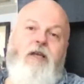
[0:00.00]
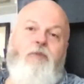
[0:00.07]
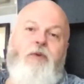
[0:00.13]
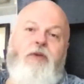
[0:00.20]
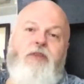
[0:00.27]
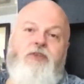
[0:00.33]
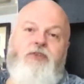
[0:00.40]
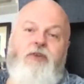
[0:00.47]
And
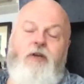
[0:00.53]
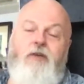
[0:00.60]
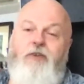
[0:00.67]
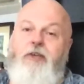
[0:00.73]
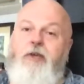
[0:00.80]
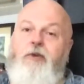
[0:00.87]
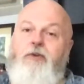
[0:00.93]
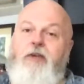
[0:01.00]
when the
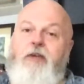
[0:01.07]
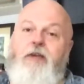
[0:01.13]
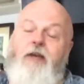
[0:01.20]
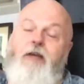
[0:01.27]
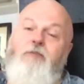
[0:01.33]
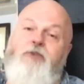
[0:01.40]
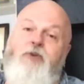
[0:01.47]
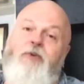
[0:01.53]
Soviet Union
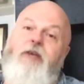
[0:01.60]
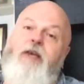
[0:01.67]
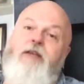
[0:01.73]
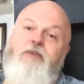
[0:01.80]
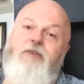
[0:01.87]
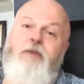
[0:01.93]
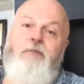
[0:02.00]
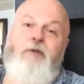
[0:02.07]
came to an
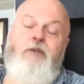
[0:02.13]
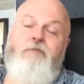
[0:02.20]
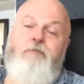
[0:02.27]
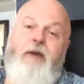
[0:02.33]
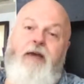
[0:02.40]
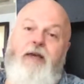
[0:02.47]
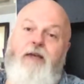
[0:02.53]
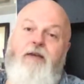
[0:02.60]
end, he
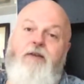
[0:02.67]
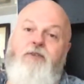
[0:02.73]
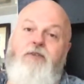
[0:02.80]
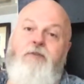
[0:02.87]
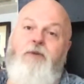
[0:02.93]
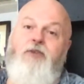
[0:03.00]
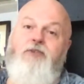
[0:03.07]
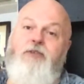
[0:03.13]
moved back
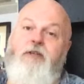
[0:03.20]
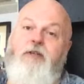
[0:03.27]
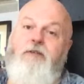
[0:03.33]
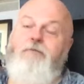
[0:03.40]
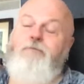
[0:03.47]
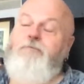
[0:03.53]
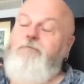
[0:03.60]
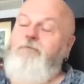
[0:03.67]
to Moscow
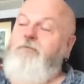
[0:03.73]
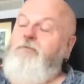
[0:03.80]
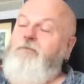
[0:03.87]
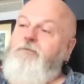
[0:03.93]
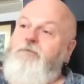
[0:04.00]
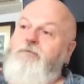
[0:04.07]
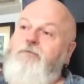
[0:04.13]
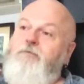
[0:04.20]

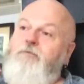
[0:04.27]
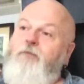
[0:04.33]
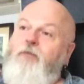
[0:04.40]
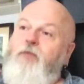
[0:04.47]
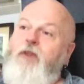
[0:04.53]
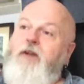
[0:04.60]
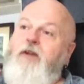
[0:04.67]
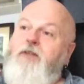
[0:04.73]

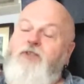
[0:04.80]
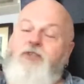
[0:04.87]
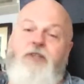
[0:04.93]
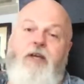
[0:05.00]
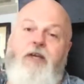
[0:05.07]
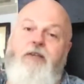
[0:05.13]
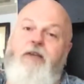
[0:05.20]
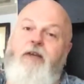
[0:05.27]
and
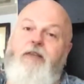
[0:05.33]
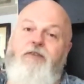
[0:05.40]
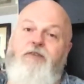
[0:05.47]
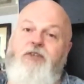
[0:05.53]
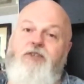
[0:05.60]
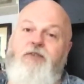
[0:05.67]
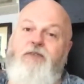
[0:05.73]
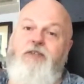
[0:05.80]
stayed there the
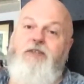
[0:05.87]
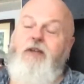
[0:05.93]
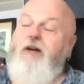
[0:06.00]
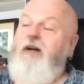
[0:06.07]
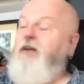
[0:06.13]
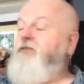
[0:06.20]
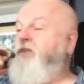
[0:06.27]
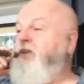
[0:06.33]
rest of his
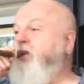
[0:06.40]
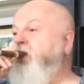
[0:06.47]
life.